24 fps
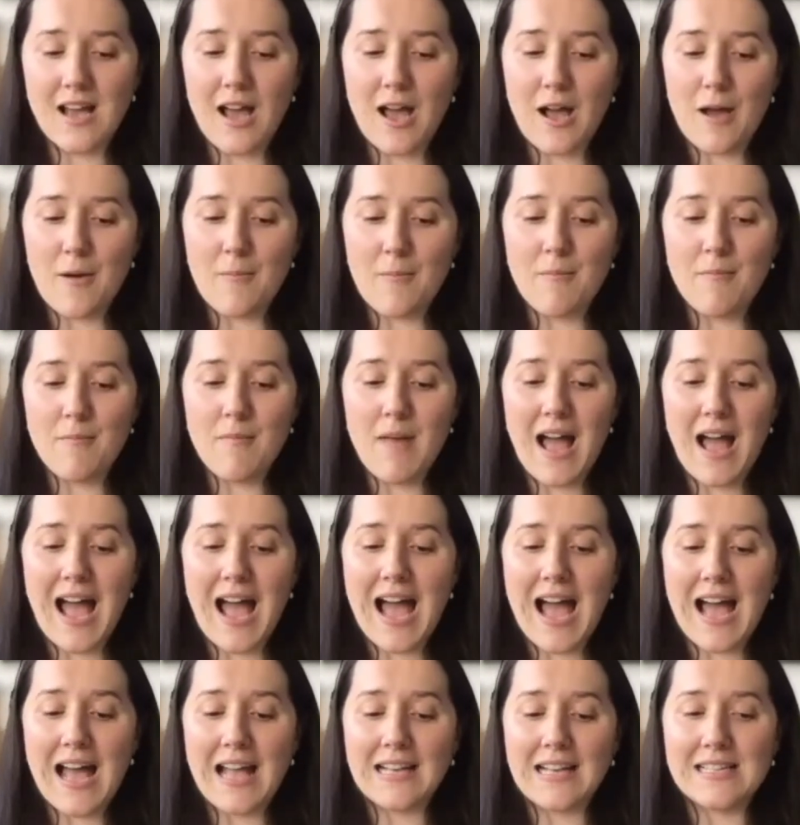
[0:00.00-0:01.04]

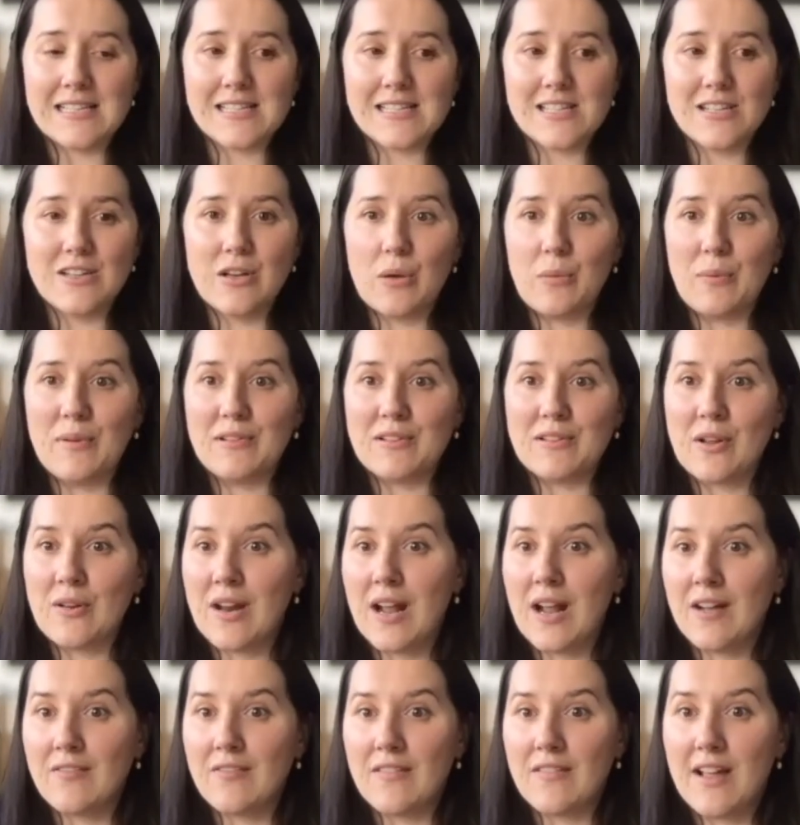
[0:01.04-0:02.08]
And, we don't
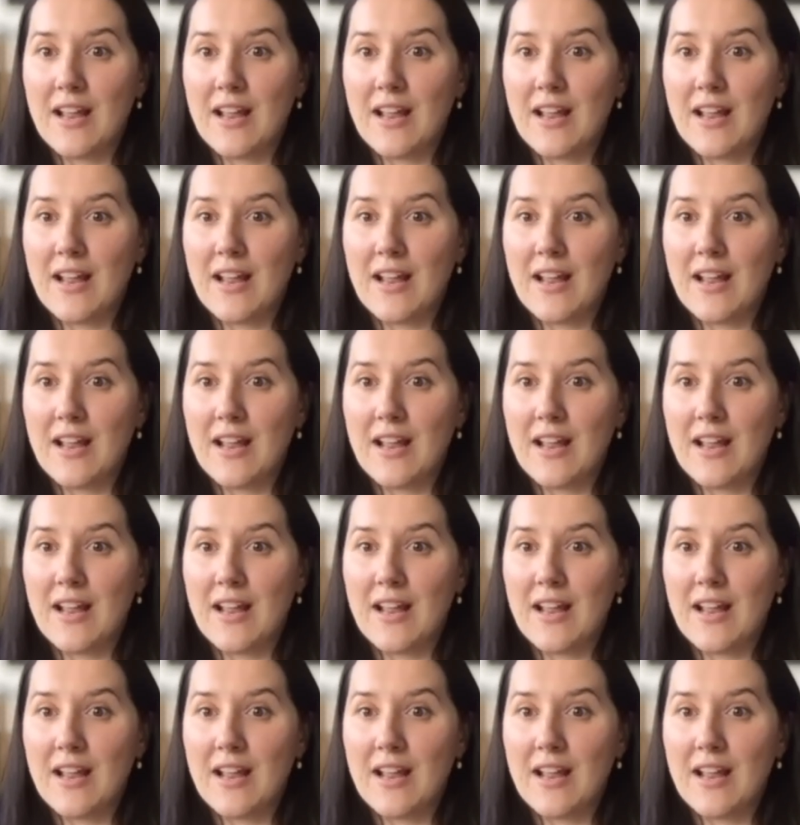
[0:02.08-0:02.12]
have